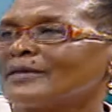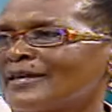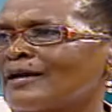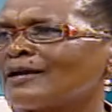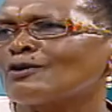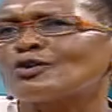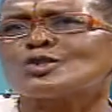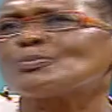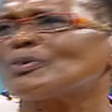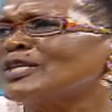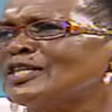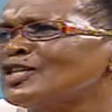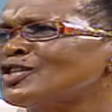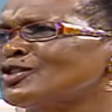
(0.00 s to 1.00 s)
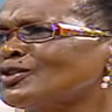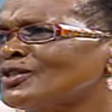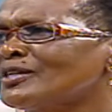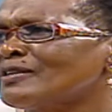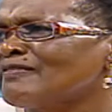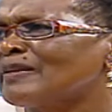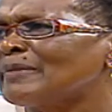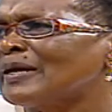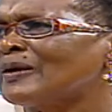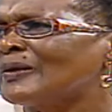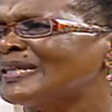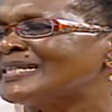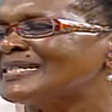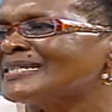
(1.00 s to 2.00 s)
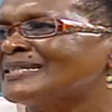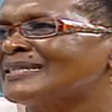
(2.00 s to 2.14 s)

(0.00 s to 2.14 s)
Yeah, cross-pollination, if I may call it,